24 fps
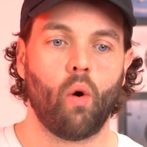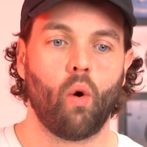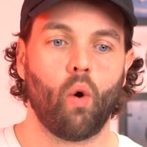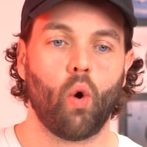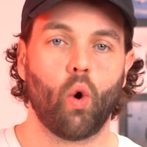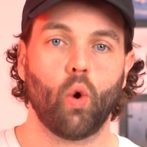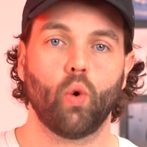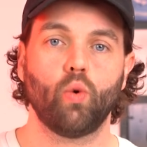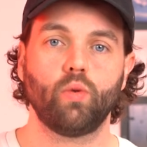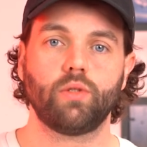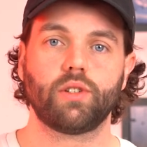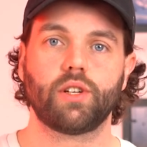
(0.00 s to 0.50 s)

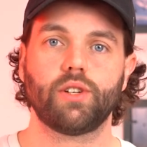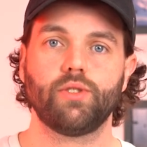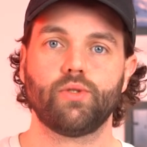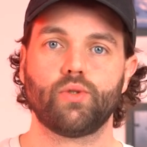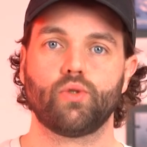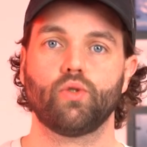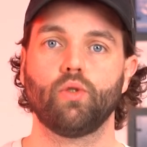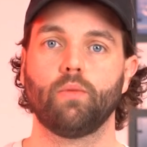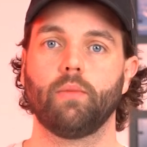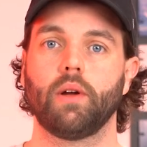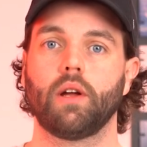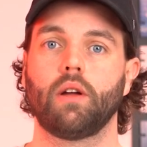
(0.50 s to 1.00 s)
Who's
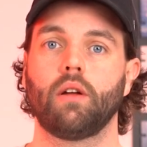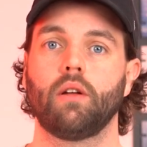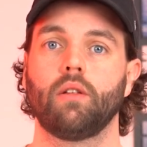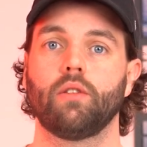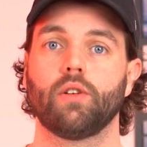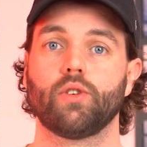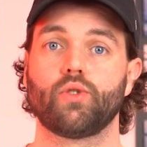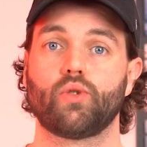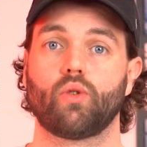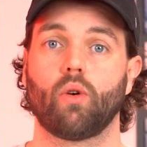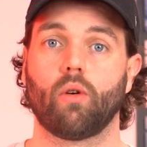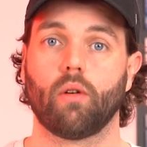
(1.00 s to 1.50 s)
consuming
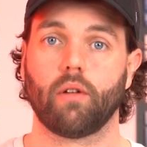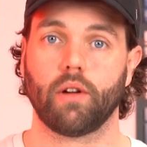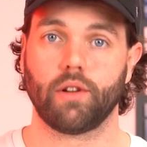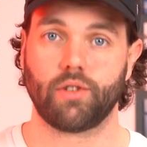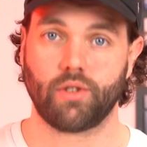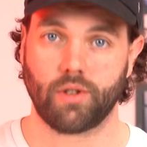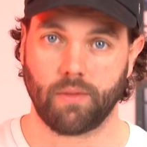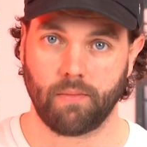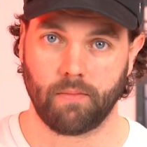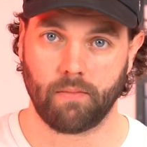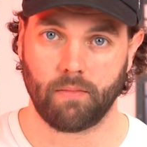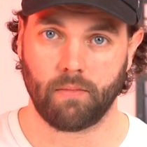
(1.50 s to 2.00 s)
the
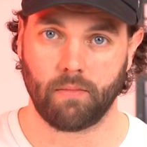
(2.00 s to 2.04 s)
storage?